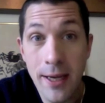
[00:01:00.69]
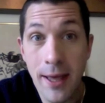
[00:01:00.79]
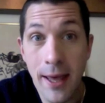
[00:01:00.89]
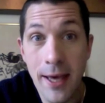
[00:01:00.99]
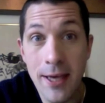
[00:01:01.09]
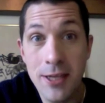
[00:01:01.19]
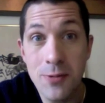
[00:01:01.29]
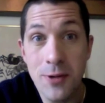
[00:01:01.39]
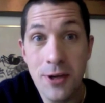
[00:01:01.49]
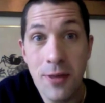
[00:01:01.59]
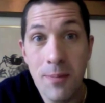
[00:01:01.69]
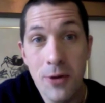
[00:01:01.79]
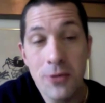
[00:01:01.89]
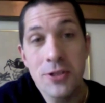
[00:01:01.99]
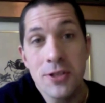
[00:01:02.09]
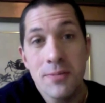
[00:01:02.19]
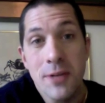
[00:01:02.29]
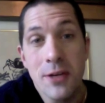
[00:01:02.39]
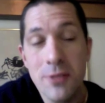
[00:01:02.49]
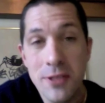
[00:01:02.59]
as with most
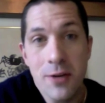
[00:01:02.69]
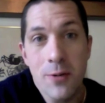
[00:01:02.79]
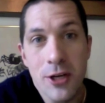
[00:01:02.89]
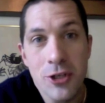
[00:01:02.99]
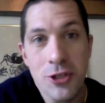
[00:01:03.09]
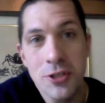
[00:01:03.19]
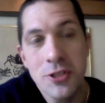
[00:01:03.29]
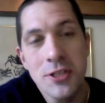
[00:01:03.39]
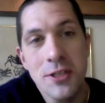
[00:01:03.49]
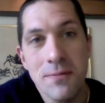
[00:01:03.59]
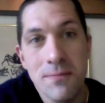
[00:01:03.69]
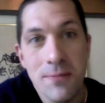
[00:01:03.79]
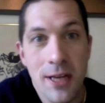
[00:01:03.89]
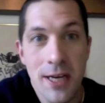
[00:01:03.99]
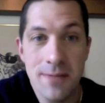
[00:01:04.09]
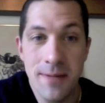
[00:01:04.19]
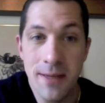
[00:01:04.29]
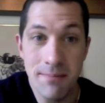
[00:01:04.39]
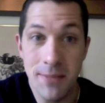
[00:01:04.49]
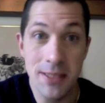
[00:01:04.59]
interesting questions in philosophy,
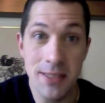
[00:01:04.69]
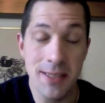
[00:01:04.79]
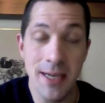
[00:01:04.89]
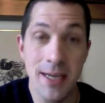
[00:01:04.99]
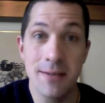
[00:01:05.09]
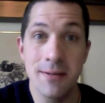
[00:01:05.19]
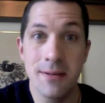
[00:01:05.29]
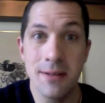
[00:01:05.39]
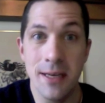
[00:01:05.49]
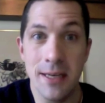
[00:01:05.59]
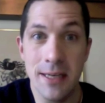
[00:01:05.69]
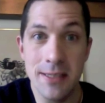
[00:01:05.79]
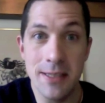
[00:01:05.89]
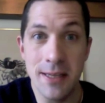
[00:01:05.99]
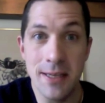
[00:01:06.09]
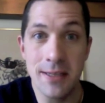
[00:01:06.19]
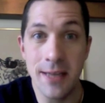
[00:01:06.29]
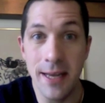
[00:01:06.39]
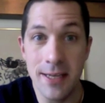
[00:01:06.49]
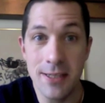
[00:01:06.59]
this is not an easy thing
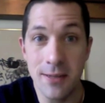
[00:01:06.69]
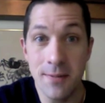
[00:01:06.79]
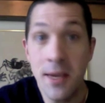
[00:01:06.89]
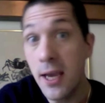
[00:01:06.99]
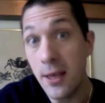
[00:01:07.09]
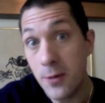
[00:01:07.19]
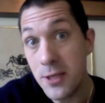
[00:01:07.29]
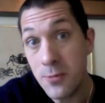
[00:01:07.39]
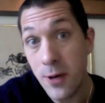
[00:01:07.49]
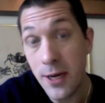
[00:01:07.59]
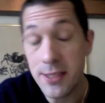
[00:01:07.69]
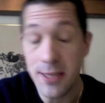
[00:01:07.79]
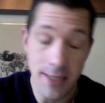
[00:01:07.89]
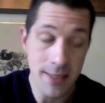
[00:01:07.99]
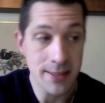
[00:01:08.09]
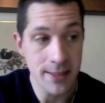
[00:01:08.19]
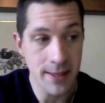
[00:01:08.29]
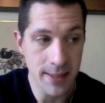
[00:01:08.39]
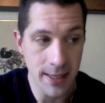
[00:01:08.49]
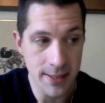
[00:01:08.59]
to answer. And the reason why it's not an easy
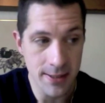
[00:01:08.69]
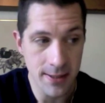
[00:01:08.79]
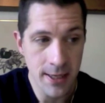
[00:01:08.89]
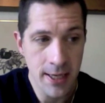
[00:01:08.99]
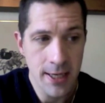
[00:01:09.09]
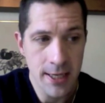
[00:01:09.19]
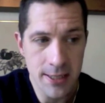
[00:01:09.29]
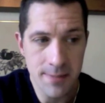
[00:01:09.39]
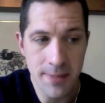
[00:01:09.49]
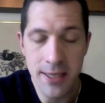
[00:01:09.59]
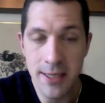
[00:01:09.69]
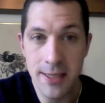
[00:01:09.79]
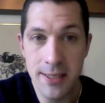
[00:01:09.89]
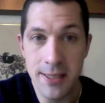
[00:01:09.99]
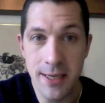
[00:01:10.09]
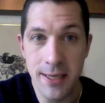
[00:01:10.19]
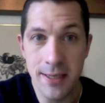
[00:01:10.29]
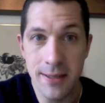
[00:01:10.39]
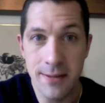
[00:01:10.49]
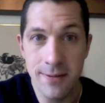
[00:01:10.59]
thing to answer is because
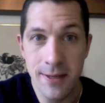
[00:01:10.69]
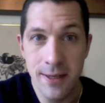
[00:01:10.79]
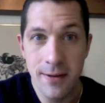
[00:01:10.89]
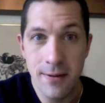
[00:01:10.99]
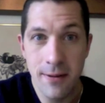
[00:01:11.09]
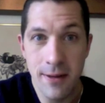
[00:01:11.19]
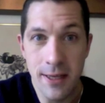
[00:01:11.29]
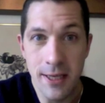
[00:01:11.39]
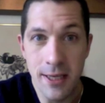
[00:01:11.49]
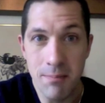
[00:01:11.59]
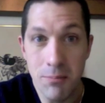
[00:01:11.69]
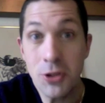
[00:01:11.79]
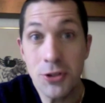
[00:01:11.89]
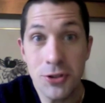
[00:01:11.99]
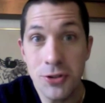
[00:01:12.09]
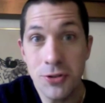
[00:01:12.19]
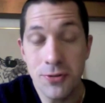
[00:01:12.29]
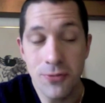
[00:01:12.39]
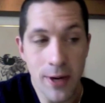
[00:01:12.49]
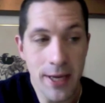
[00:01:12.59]
of the multitude
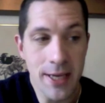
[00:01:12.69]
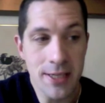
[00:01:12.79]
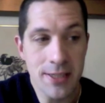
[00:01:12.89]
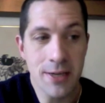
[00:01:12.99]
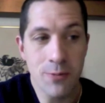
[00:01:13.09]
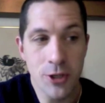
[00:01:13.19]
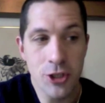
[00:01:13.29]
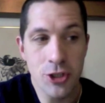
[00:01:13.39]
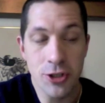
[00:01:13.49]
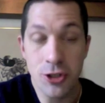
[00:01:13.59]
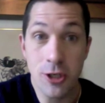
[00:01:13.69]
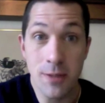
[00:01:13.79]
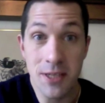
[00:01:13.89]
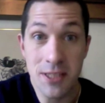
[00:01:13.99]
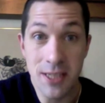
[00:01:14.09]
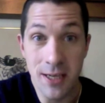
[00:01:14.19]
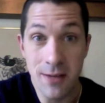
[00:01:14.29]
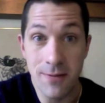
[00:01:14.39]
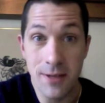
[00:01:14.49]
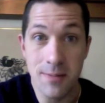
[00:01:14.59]
of ways in which the term
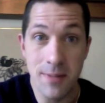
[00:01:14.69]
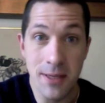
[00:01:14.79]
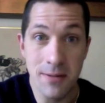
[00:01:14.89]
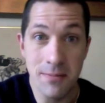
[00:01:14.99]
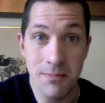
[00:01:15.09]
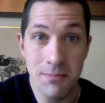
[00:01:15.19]
itself has been